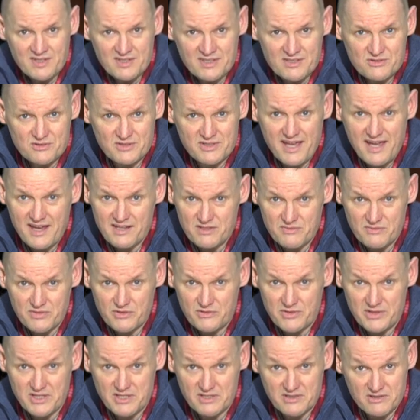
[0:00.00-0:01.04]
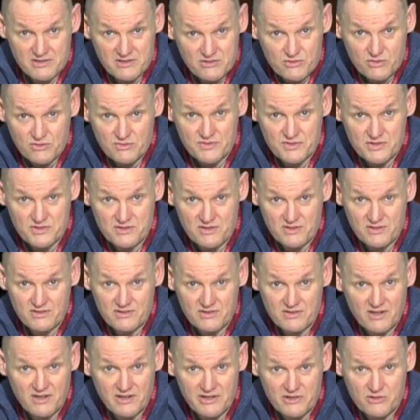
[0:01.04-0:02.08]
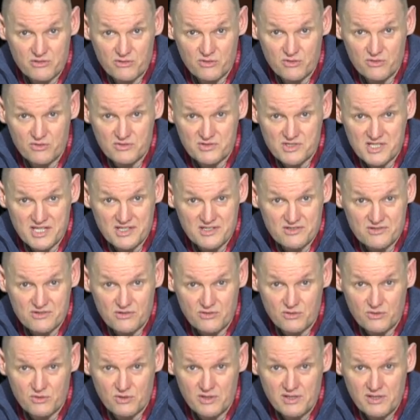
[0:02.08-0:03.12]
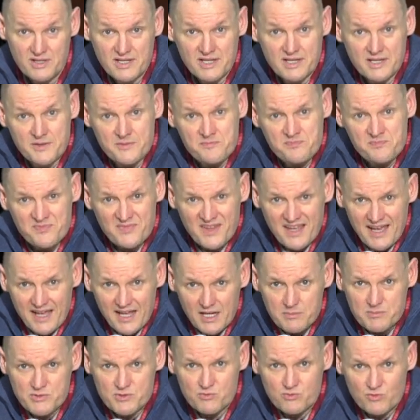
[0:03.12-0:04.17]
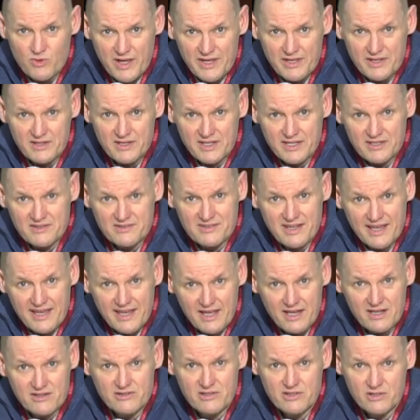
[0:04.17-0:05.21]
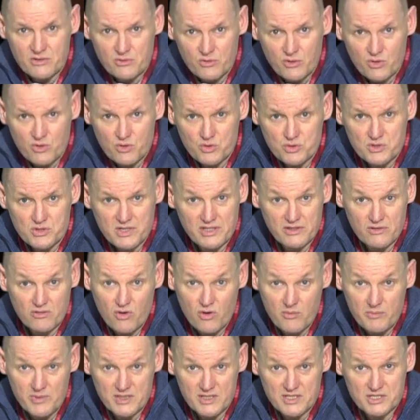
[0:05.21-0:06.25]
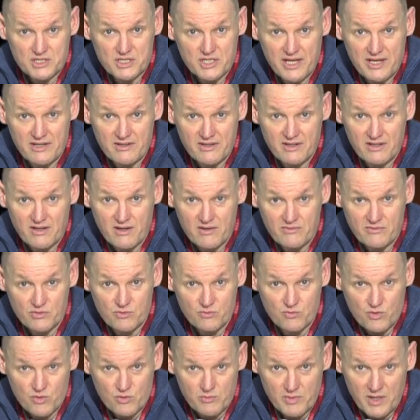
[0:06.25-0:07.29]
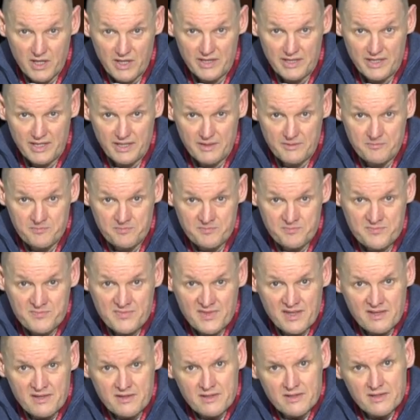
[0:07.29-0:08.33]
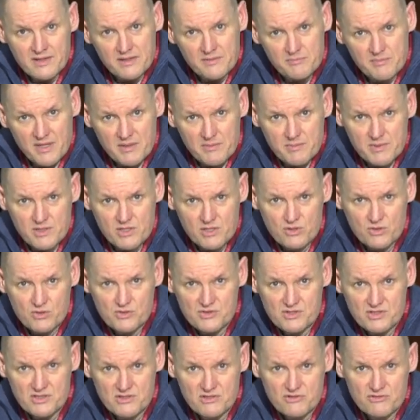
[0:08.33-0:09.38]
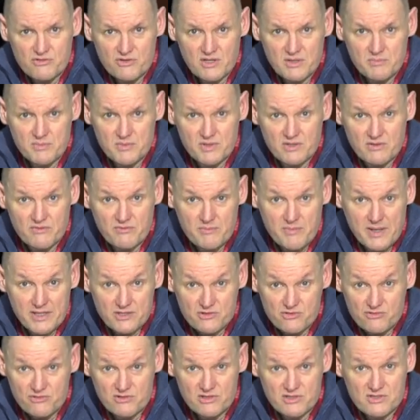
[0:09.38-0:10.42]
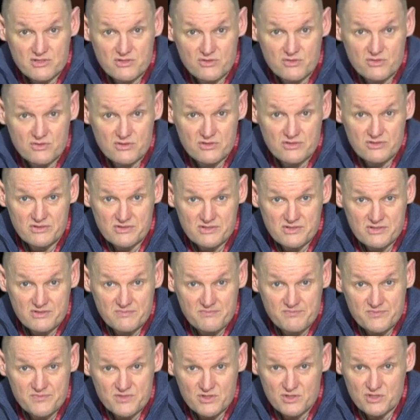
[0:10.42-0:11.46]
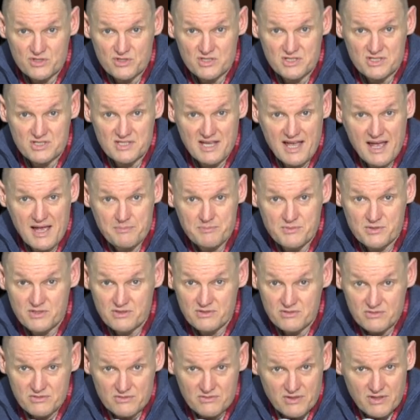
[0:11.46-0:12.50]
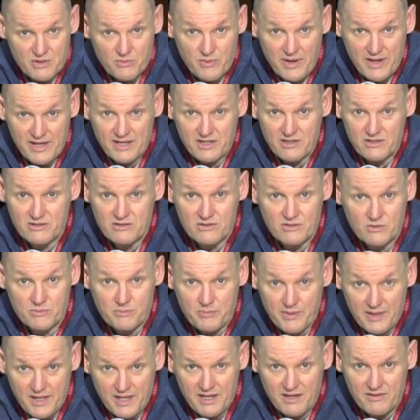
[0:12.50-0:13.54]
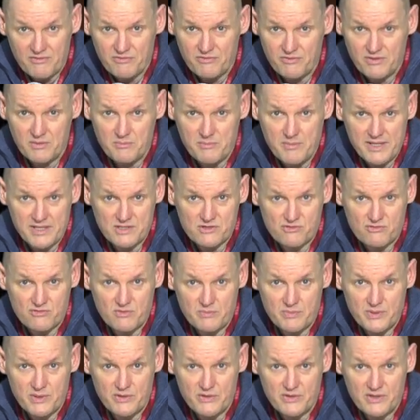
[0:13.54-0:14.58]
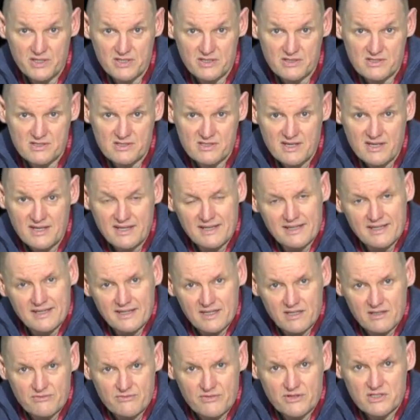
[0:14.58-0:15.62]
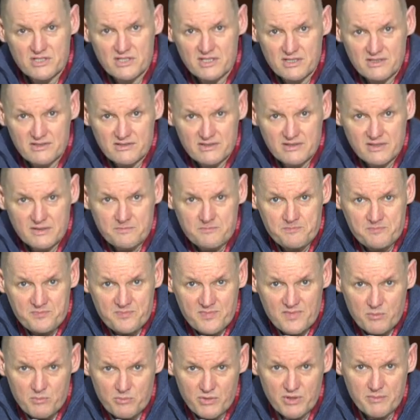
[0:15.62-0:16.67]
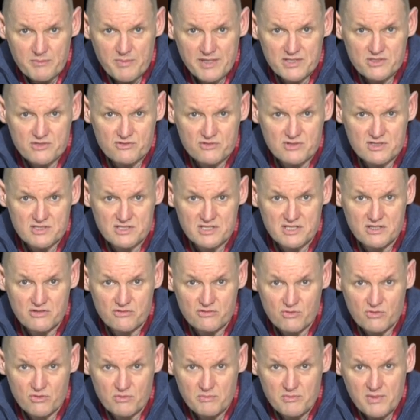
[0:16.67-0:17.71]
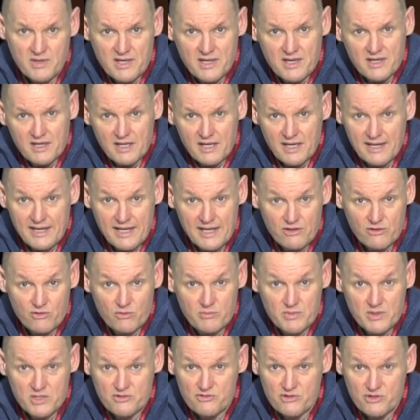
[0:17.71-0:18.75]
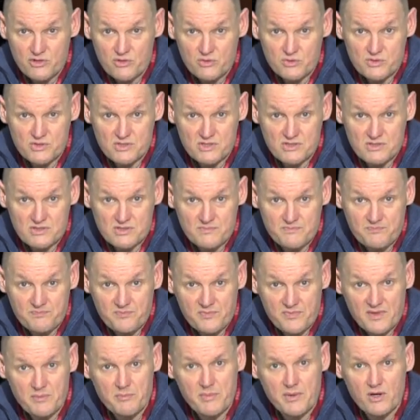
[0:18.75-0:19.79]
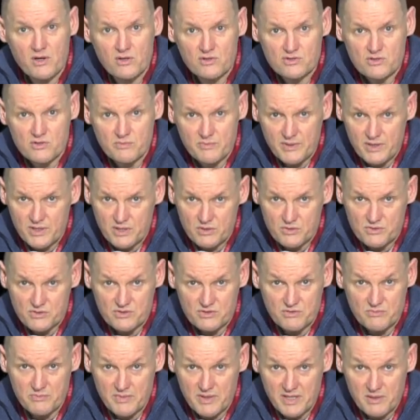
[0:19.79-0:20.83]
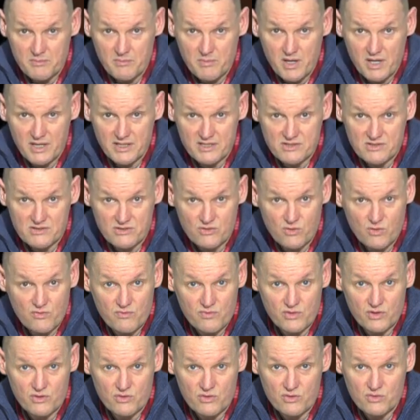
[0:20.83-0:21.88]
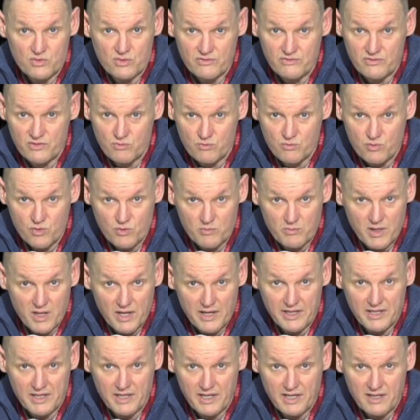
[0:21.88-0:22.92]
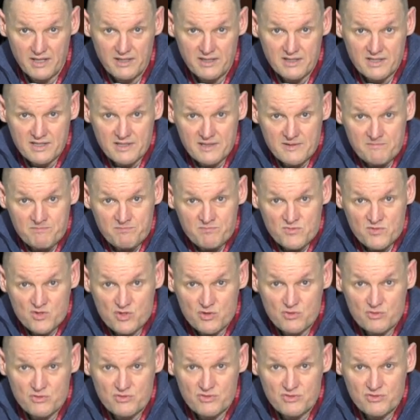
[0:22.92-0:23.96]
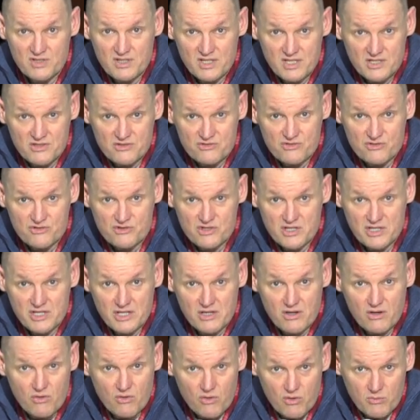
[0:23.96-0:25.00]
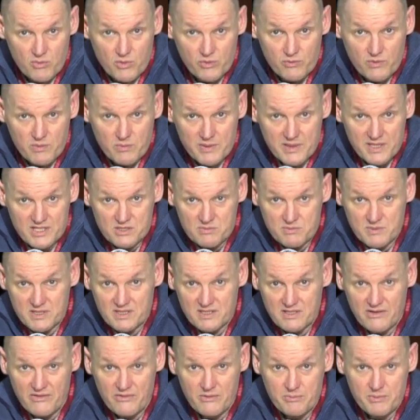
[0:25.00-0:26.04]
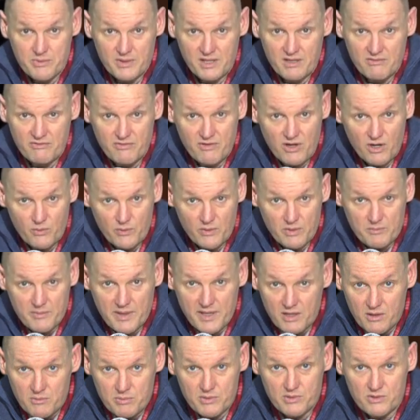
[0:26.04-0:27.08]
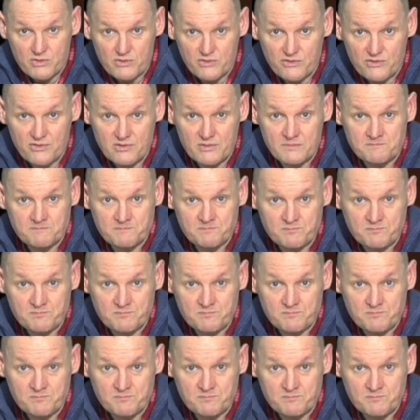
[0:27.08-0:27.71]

So the active ingredient in Duphaston, dydrogesterone, helps regulate the healthy growth and normal shedding of the womb lining. It may be used in the treatment of menstrual disorders, such as absent, irregular or painful menstrual periods, infertility, premenstrual syndrome and endometriosis. It may also be used to minimize the overgrowth of the womb lining due to estrogen in hormone replacement therapy following menopause.